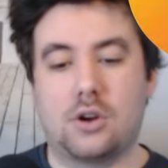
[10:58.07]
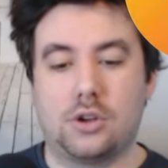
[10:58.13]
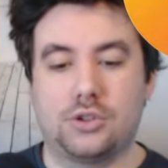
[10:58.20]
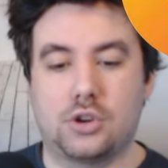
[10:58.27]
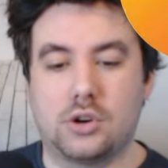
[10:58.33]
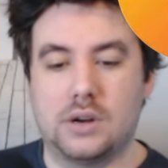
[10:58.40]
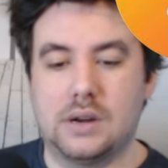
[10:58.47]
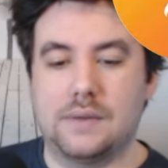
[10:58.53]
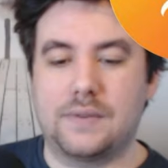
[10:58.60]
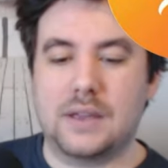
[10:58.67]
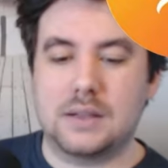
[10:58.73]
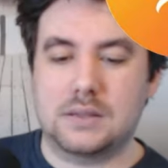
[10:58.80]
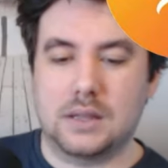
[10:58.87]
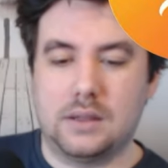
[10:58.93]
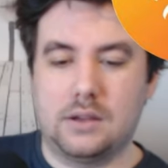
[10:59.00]
alternative.
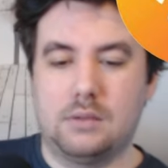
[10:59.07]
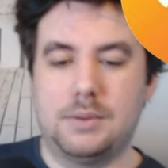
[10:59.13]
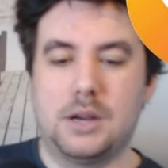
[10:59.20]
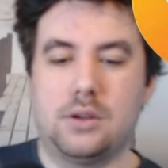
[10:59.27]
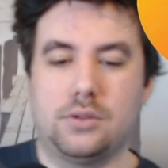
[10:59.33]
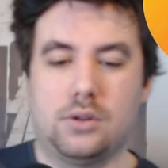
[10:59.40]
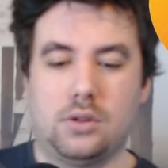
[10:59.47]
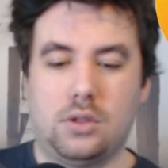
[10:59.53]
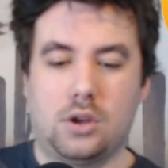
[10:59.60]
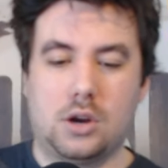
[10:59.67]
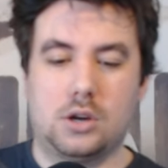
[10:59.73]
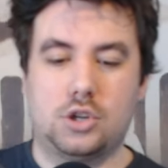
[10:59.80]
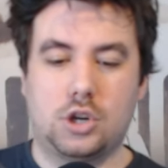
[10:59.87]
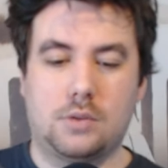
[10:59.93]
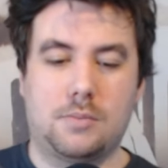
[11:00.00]
It's a little bit on the
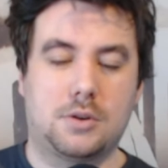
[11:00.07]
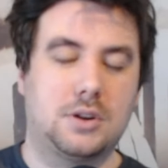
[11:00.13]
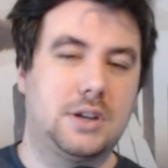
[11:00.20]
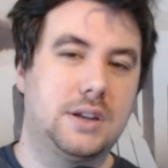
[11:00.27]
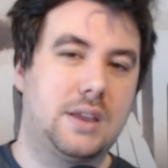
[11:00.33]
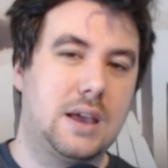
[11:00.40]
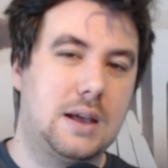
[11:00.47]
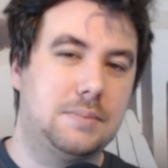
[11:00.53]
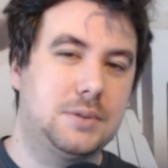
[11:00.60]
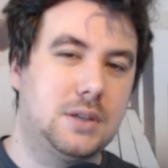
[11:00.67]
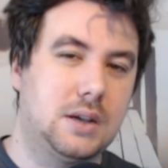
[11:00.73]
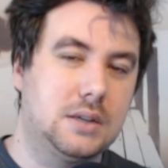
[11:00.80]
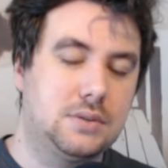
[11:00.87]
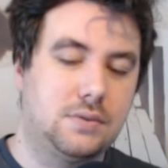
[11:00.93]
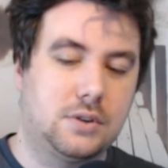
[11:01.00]
larger market cap
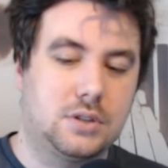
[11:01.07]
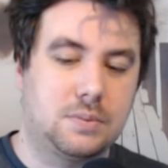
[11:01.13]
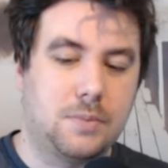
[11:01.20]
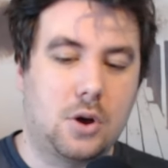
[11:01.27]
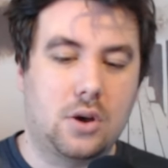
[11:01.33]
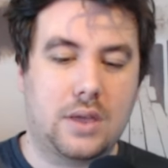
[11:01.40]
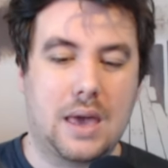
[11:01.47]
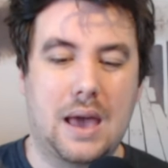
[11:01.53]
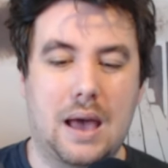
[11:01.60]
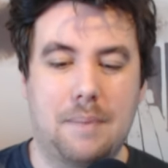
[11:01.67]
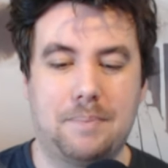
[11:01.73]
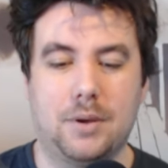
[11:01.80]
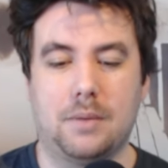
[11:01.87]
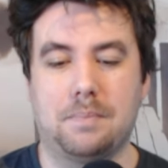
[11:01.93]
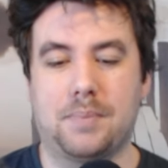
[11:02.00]
size for a small cap,
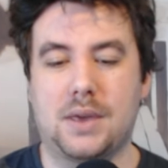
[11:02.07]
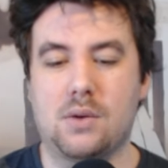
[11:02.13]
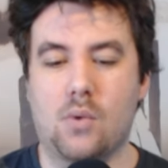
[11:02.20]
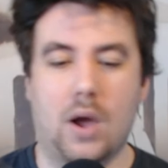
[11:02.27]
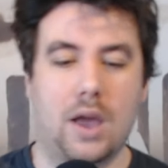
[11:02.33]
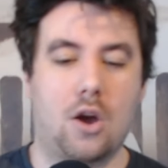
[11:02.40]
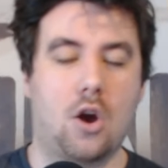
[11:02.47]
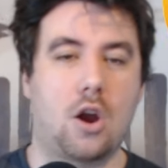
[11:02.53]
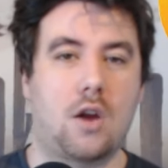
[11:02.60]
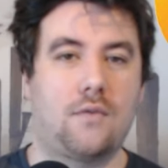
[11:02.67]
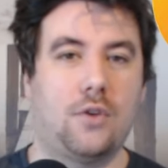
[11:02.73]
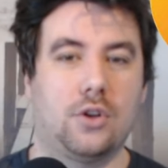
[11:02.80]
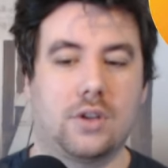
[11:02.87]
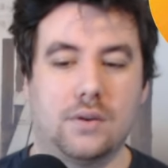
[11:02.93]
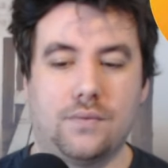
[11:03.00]
but PYR,
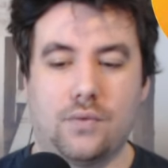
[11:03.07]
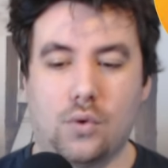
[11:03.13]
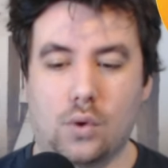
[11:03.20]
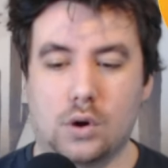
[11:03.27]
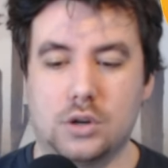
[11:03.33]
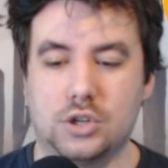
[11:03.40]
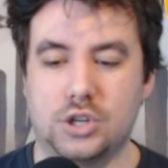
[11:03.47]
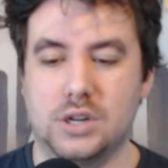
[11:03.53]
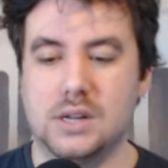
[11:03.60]
Vulcan Forged,